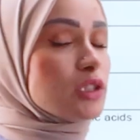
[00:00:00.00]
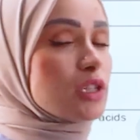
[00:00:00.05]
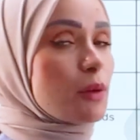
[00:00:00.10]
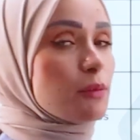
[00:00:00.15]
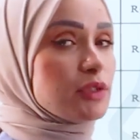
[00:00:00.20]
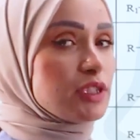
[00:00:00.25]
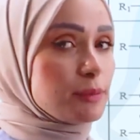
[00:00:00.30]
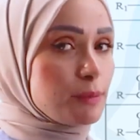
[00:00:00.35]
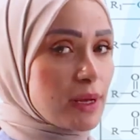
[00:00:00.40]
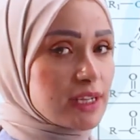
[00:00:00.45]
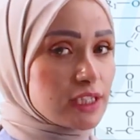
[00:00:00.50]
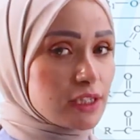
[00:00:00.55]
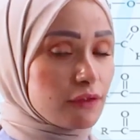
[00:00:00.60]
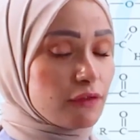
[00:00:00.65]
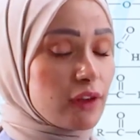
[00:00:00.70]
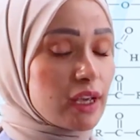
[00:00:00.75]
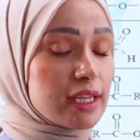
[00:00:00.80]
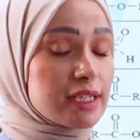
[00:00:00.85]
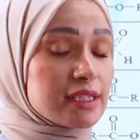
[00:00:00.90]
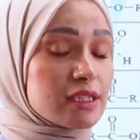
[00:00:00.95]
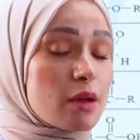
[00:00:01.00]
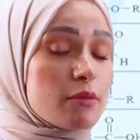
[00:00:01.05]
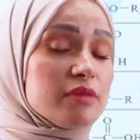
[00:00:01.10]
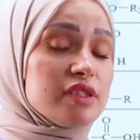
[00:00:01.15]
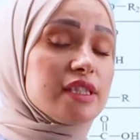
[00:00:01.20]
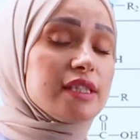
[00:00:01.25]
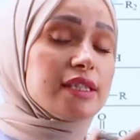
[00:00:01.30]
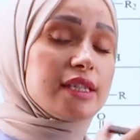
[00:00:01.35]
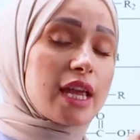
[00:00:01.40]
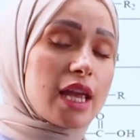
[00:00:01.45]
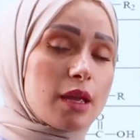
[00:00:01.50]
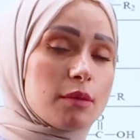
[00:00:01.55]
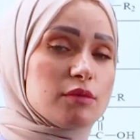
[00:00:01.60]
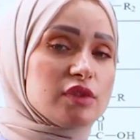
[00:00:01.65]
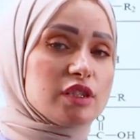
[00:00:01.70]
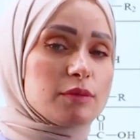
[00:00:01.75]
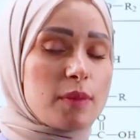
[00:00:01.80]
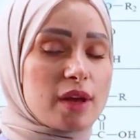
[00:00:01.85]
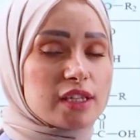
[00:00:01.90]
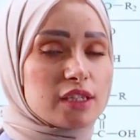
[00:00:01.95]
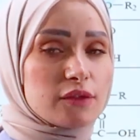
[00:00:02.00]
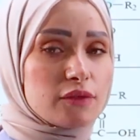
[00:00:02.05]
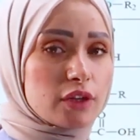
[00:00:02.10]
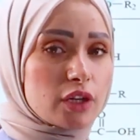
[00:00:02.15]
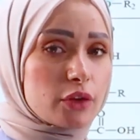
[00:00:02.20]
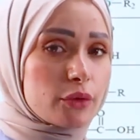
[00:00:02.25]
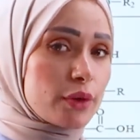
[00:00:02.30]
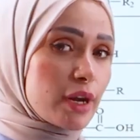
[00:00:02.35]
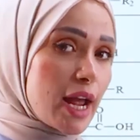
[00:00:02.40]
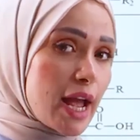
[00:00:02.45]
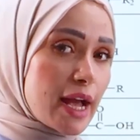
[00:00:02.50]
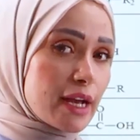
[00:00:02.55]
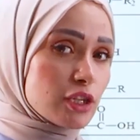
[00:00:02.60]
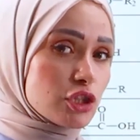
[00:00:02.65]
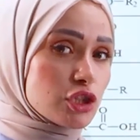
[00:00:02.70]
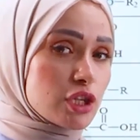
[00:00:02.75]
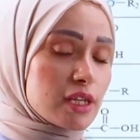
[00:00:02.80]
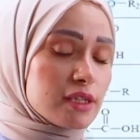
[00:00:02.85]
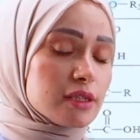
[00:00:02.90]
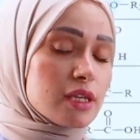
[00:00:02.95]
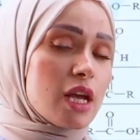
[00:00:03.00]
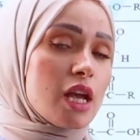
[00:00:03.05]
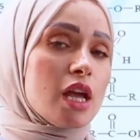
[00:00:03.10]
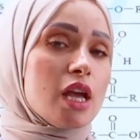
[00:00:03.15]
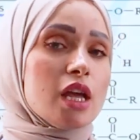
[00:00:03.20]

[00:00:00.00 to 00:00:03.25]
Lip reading: some same specific reactions.